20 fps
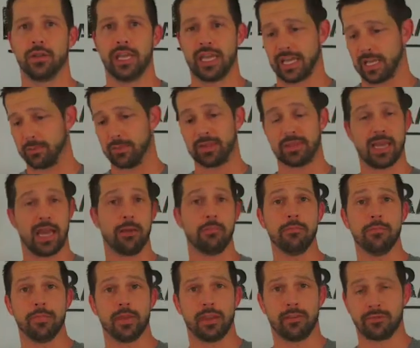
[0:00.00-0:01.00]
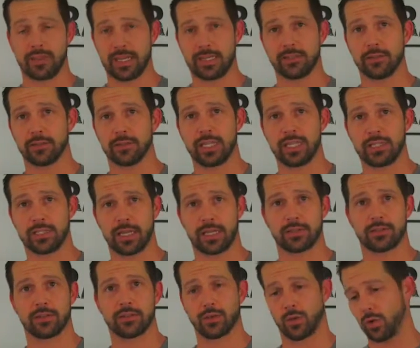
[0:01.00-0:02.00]
It can be them if they still teach
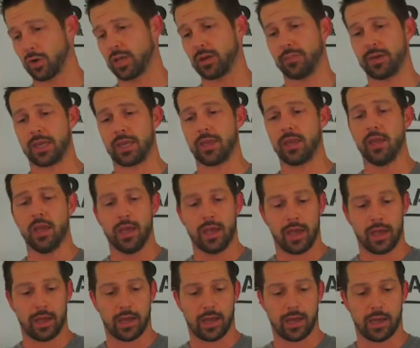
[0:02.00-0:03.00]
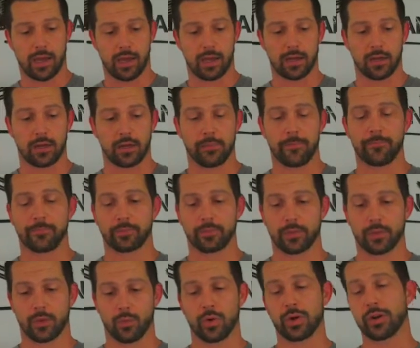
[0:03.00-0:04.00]
sessions, or it can be
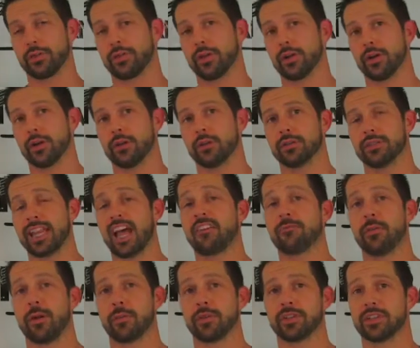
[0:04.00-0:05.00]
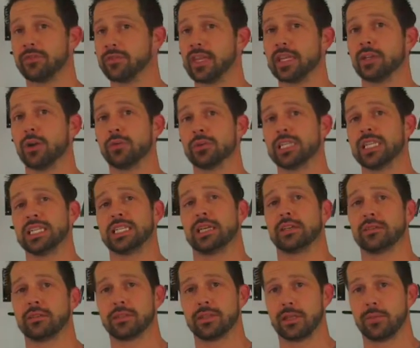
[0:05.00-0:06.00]
one of their staff members if they don't teach
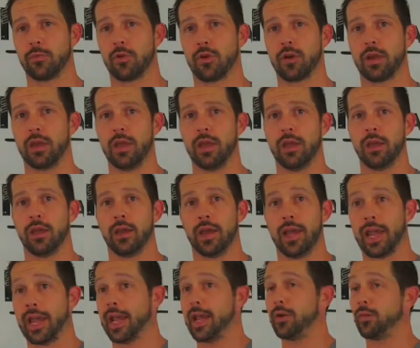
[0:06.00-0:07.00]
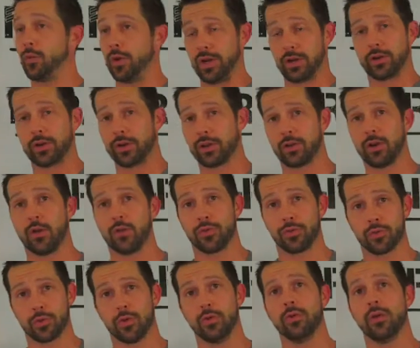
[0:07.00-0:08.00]
sessions anymore. And we are going to go
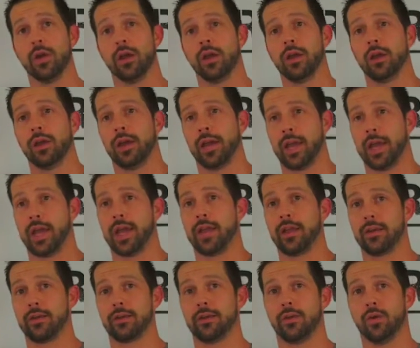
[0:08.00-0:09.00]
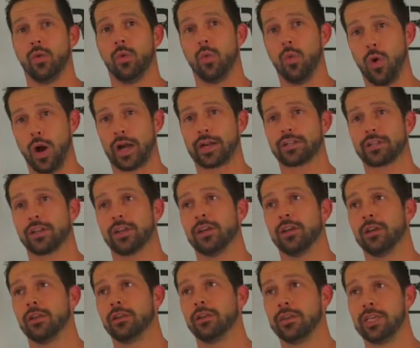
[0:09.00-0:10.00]
through and watch
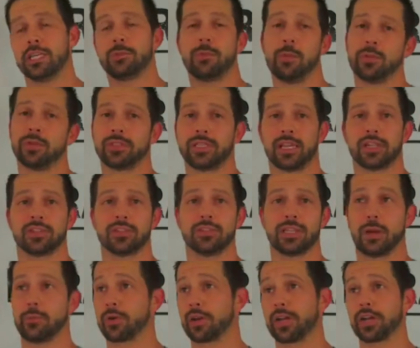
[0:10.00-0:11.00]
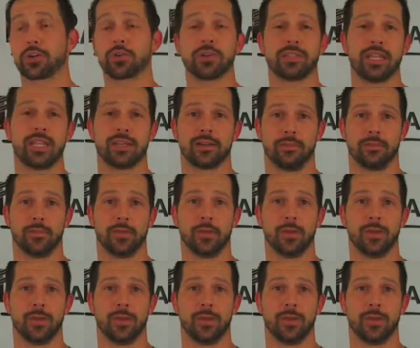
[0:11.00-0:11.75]
these people's sessions, and we're going to critique them.